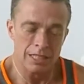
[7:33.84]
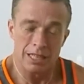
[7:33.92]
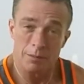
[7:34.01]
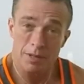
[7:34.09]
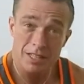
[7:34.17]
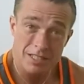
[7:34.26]

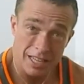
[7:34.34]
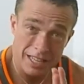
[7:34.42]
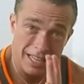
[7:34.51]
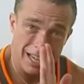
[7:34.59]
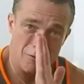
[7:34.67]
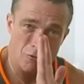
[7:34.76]
We're going to
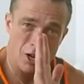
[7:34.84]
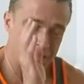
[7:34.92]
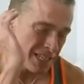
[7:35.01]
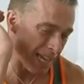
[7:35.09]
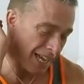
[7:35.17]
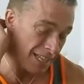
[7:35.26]
take our right
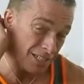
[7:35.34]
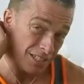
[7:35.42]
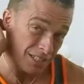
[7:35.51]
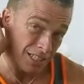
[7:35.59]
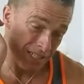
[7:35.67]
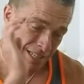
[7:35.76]
hand,
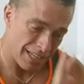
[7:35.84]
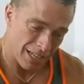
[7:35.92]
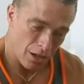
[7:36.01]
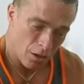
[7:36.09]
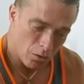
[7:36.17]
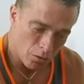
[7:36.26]
take
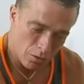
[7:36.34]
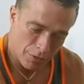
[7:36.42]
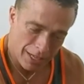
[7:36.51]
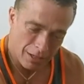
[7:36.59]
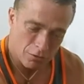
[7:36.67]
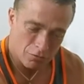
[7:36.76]
hold of
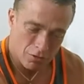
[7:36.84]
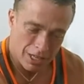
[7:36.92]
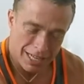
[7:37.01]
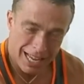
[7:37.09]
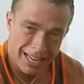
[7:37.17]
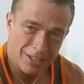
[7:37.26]
our
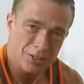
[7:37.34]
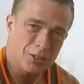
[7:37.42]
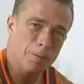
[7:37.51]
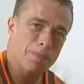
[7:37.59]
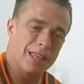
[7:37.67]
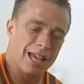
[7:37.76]
right
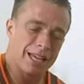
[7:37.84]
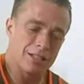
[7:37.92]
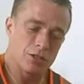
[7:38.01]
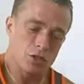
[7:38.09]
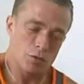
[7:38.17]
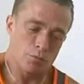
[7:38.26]
ankle and
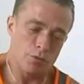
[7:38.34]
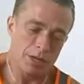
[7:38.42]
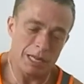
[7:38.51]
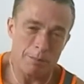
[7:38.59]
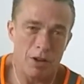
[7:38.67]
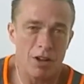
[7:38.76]
just bring
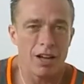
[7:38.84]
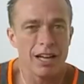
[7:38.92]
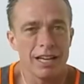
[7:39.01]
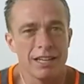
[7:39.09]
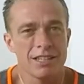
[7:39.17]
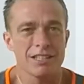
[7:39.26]
it
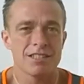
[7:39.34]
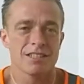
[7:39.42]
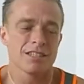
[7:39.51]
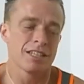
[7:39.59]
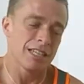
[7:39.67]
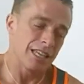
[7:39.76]
behind
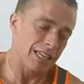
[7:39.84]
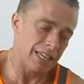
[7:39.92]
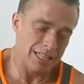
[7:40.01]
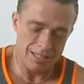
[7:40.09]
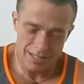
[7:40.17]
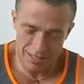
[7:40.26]
us
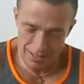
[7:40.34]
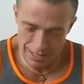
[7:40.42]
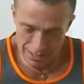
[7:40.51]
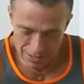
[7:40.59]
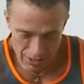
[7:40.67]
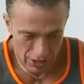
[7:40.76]
into
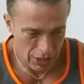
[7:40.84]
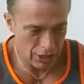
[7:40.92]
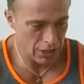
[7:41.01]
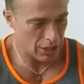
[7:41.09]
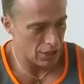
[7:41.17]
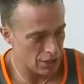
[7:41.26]
this
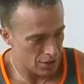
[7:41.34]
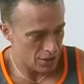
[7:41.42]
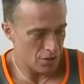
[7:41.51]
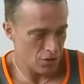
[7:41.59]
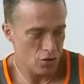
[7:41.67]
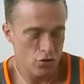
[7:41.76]
hurdler's
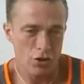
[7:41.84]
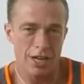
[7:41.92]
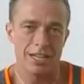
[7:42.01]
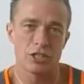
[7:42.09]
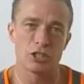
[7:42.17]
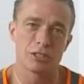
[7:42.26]

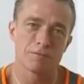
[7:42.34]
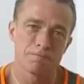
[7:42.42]
stretch.